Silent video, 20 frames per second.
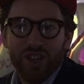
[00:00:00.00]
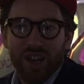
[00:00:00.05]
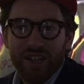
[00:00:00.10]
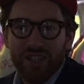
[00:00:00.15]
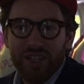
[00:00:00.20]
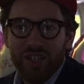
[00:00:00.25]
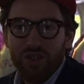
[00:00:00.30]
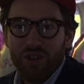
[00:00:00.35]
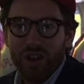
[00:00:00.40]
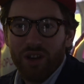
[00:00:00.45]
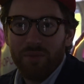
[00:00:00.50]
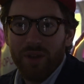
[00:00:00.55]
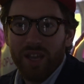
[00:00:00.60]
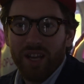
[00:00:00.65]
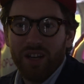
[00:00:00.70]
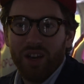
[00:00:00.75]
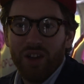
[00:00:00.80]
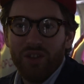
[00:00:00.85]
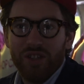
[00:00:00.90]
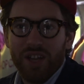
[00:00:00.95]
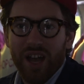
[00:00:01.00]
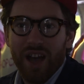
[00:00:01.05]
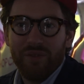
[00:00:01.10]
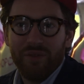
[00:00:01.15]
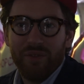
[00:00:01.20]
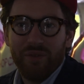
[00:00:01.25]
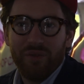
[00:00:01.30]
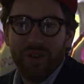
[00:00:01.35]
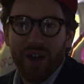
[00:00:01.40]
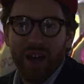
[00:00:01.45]
It's just trying to make clothes that
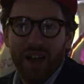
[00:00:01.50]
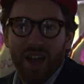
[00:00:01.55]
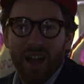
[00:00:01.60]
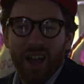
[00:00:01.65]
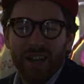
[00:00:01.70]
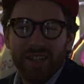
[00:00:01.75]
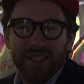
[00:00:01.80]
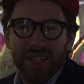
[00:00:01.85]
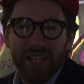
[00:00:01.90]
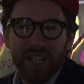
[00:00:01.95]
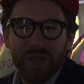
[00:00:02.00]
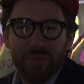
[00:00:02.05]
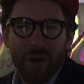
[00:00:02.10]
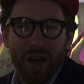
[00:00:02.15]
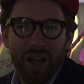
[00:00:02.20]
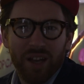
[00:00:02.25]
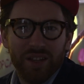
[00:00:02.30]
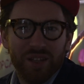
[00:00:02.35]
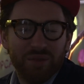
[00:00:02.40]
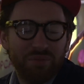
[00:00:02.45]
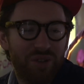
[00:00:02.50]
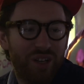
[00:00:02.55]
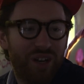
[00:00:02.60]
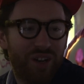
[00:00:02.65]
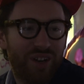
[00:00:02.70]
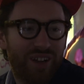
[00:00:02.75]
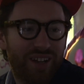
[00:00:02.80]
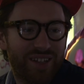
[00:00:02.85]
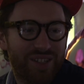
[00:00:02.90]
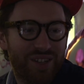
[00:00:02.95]
have ideas behind them.
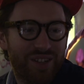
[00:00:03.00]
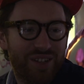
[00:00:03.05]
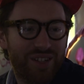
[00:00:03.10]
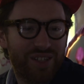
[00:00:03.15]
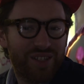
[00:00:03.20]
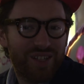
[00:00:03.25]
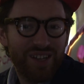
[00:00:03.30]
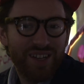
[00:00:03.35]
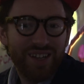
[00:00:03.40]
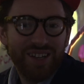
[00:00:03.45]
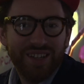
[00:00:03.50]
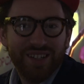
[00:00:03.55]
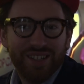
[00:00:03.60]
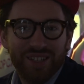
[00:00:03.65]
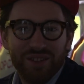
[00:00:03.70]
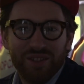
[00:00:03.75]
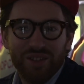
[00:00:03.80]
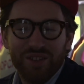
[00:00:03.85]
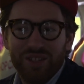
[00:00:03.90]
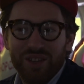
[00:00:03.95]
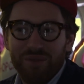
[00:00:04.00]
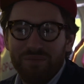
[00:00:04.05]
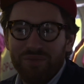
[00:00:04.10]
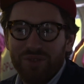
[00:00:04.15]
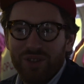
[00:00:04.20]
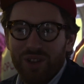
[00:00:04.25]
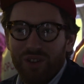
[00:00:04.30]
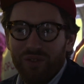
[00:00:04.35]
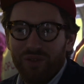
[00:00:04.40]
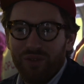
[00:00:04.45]
Like, so there's some
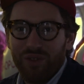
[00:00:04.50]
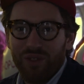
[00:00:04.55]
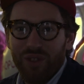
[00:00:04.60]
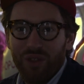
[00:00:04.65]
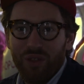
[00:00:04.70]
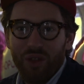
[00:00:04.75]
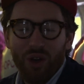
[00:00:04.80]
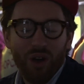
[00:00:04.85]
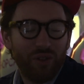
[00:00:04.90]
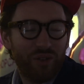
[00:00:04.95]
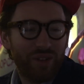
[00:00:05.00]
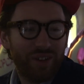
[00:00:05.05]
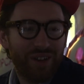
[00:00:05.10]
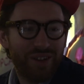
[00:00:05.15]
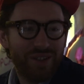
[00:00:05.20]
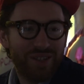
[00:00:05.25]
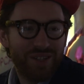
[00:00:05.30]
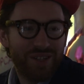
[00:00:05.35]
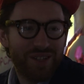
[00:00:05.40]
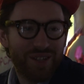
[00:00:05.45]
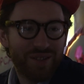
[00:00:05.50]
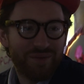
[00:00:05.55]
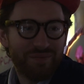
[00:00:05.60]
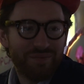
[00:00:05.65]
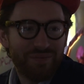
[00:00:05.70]
sort of thought that goes into them.